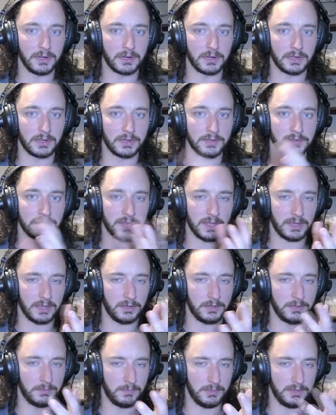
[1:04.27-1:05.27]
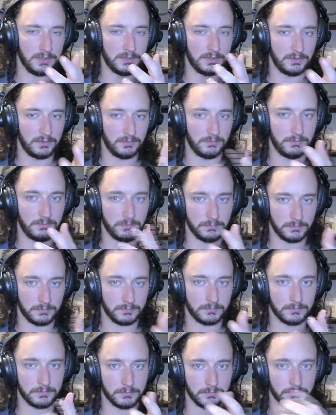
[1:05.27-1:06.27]
because that could be
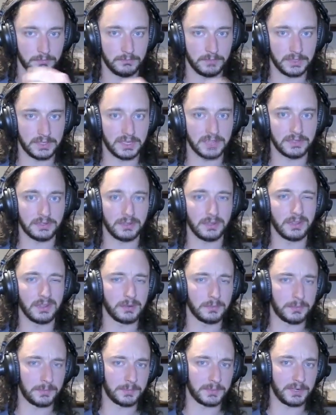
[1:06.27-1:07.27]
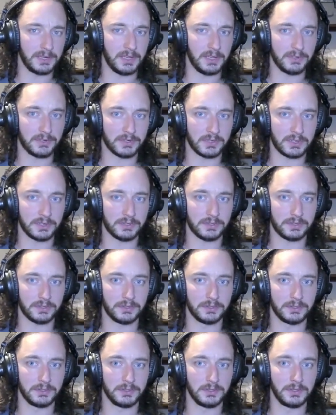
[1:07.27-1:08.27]
potentially a little bit more
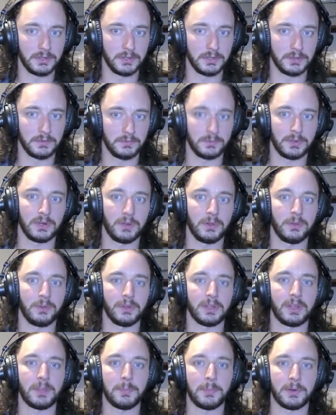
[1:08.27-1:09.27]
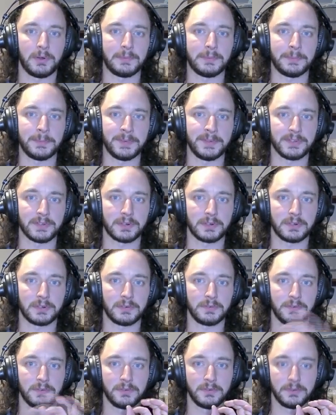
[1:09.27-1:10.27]
dangerous. Want to hold a couple bars in
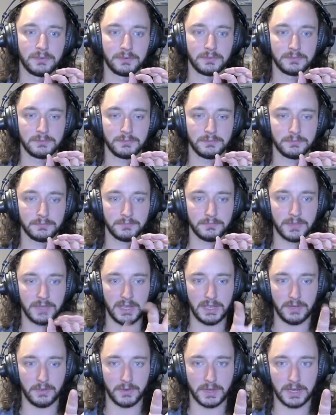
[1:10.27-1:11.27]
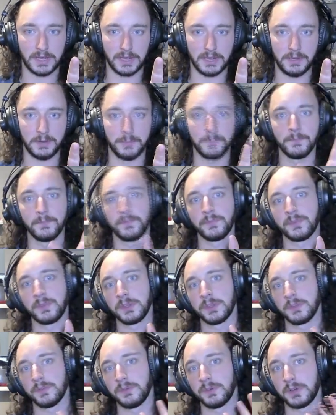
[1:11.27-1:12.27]
reserve, a-okay.
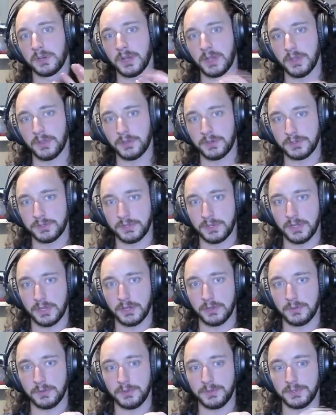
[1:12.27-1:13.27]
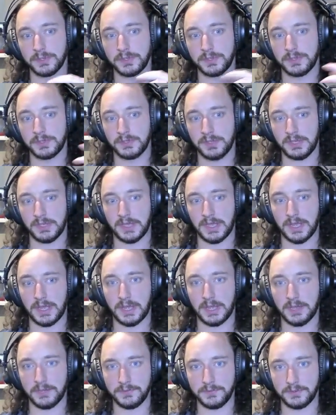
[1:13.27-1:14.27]
For others, though, such as the
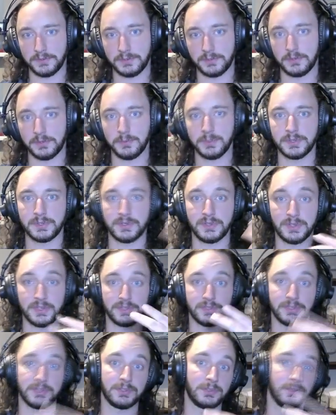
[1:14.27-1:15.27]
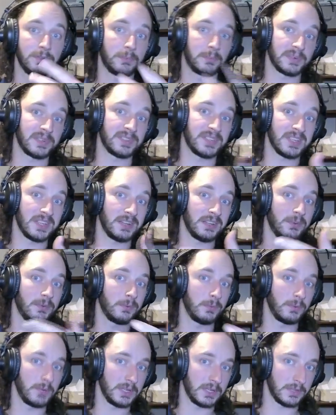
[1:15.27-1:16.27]
calves, which this is
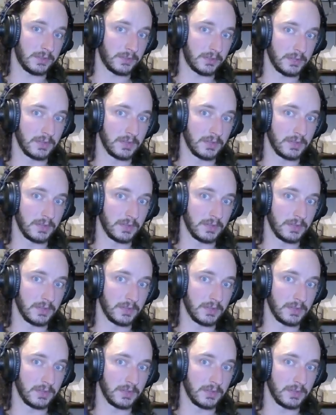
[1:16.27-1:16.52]
supersetted with,